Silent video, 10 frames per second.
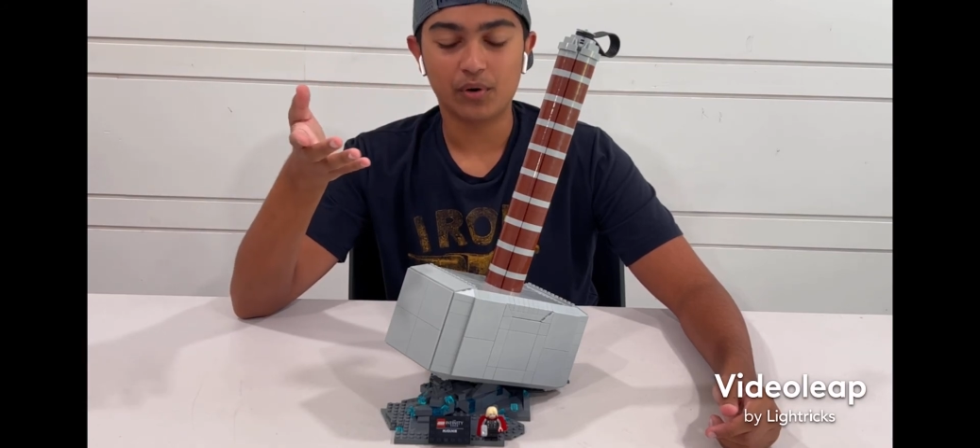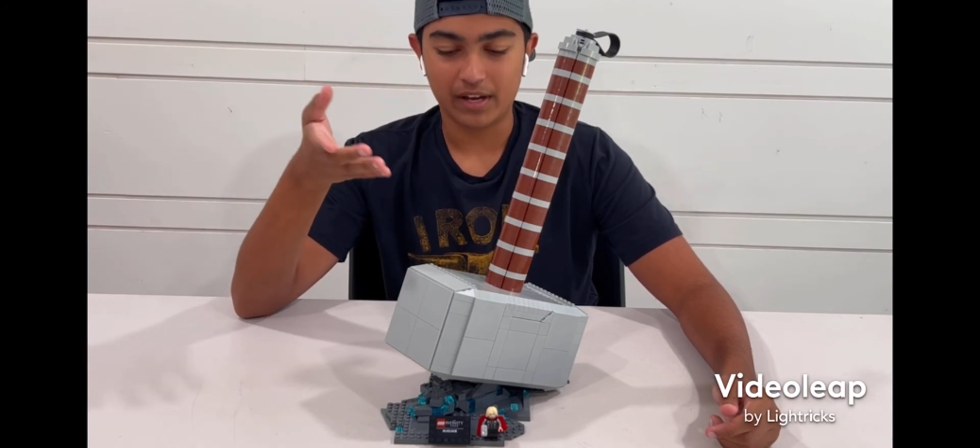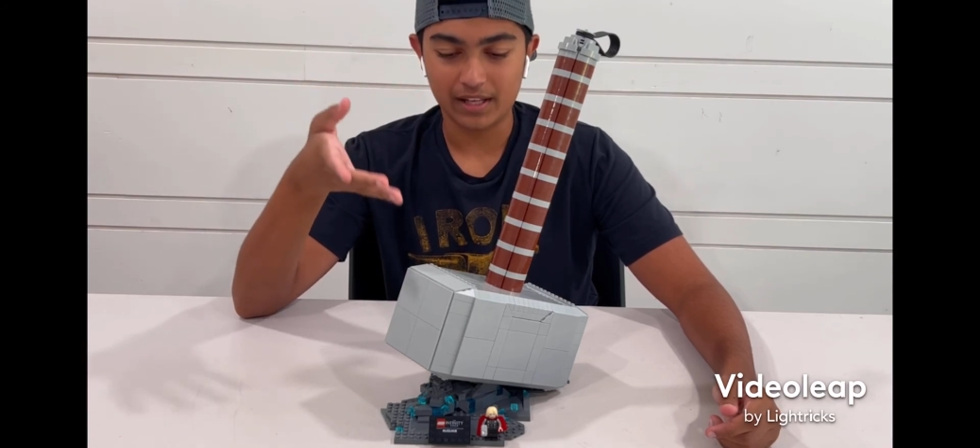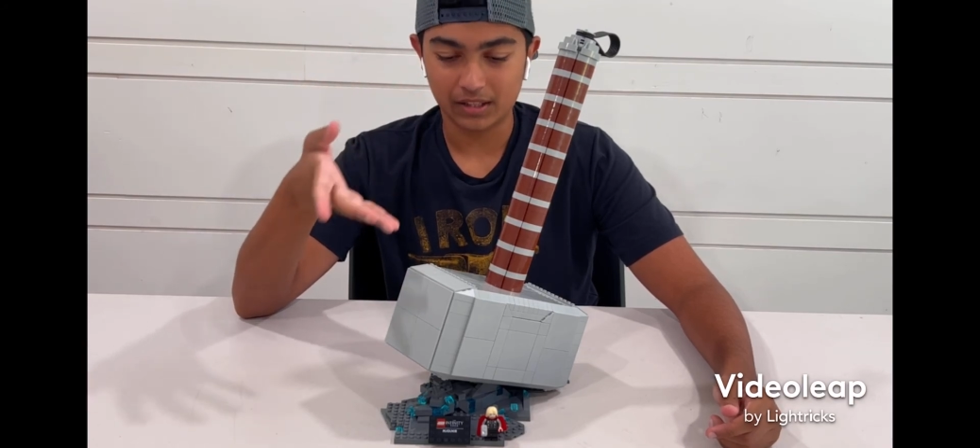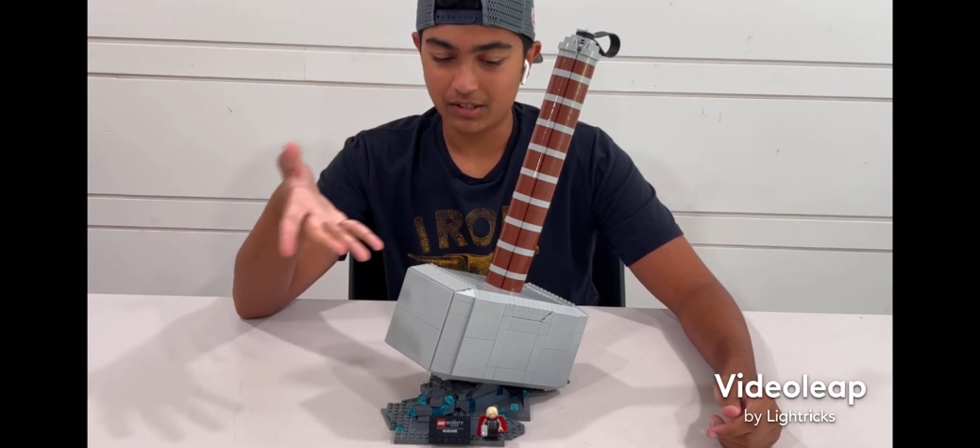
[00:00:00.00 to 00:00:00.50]

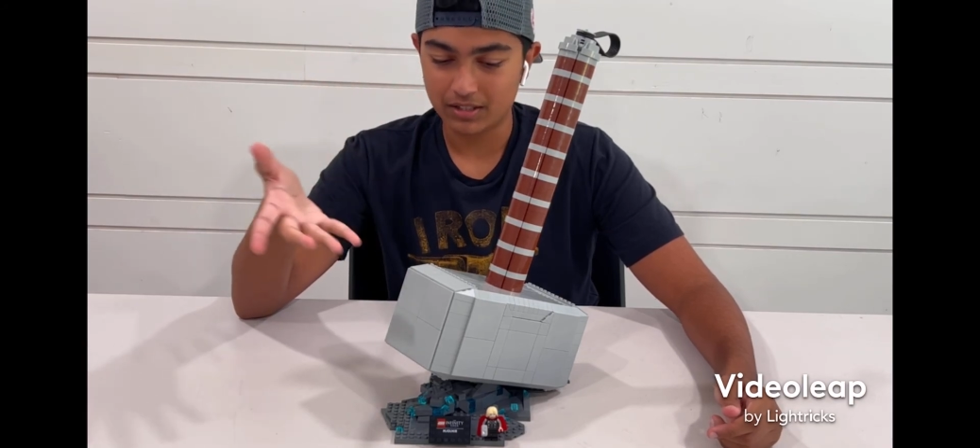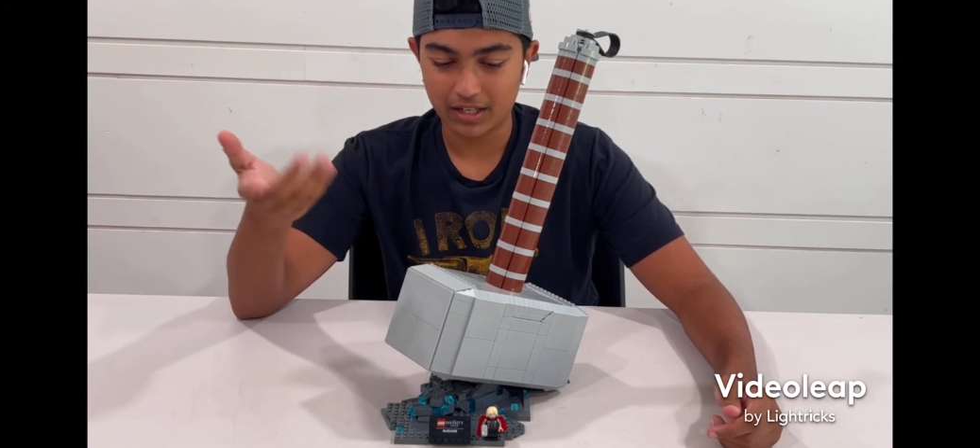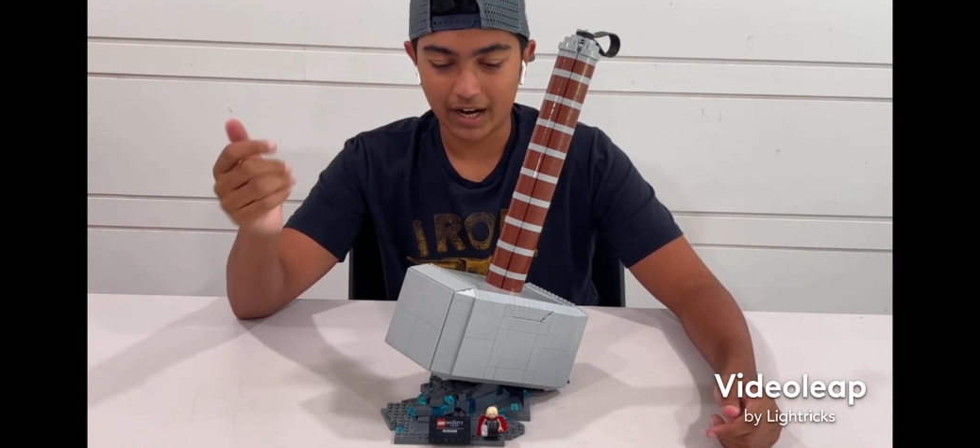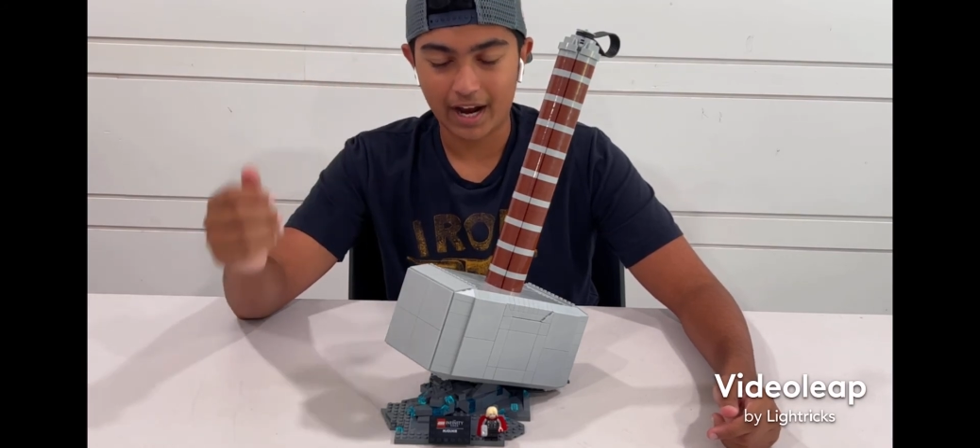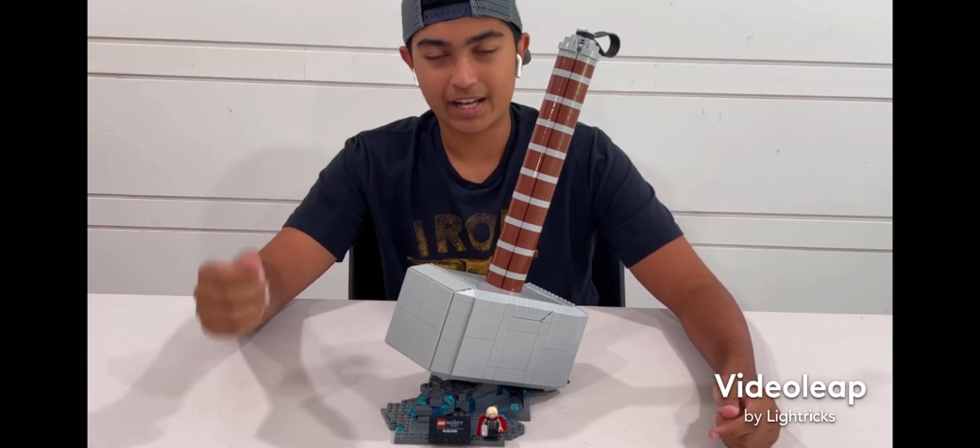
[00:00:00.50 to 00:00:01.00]
it looks like a
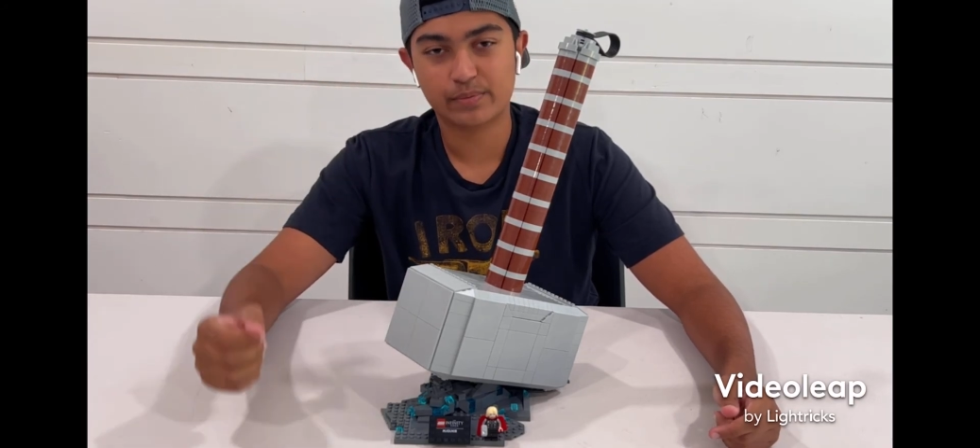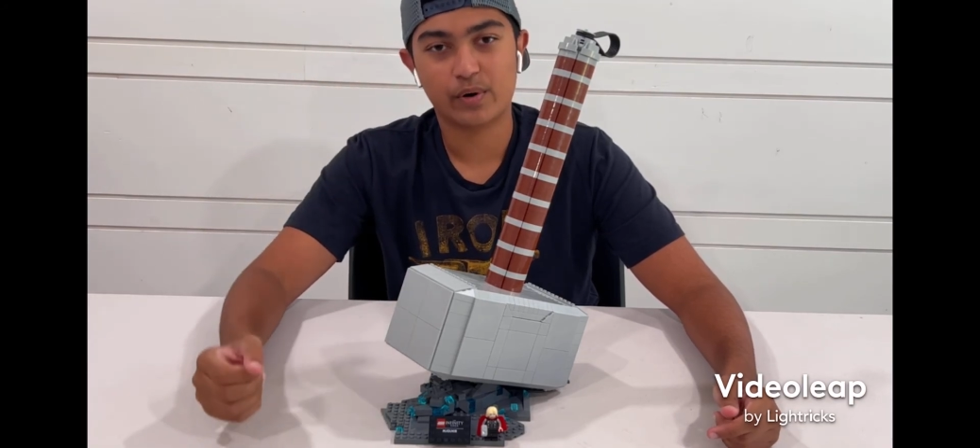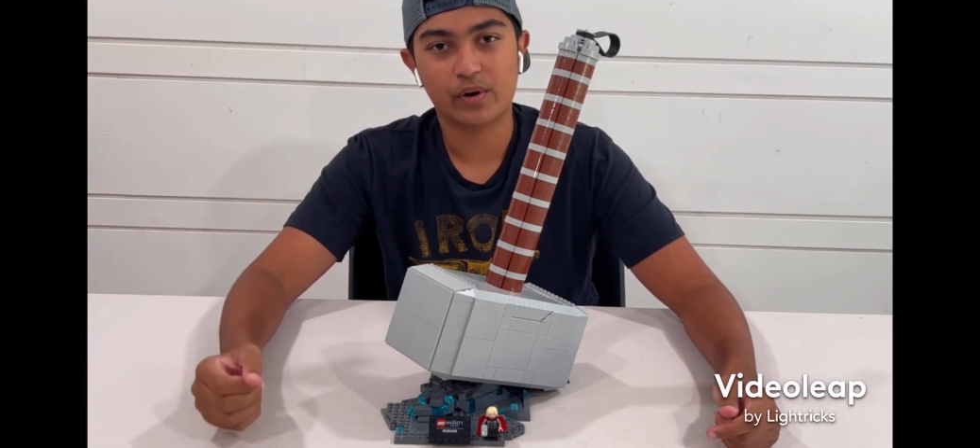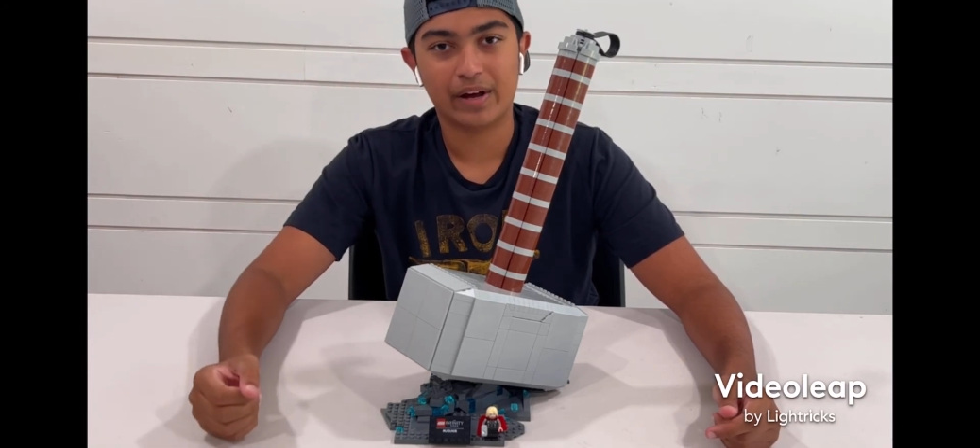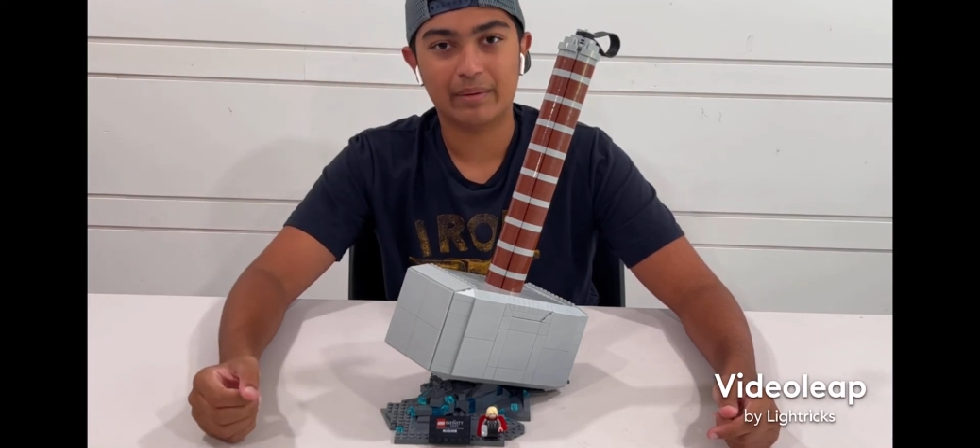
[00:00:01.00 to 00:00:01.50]
Hasbro
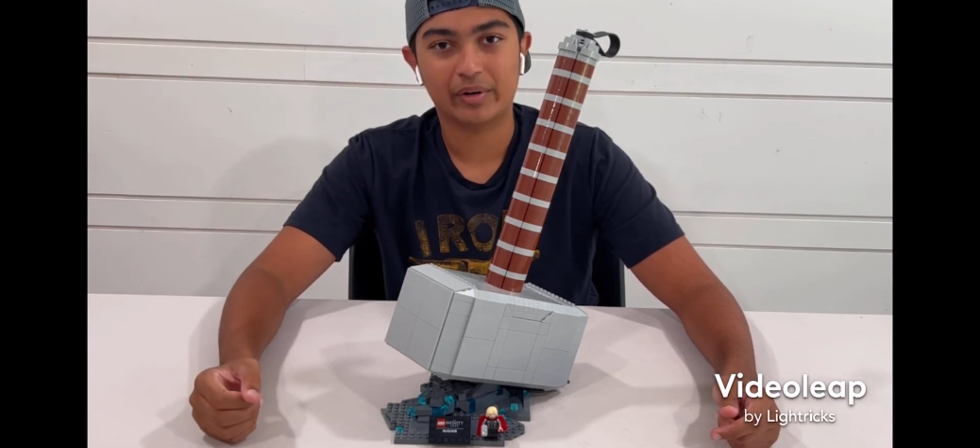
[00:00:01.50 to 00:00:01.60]
hammer.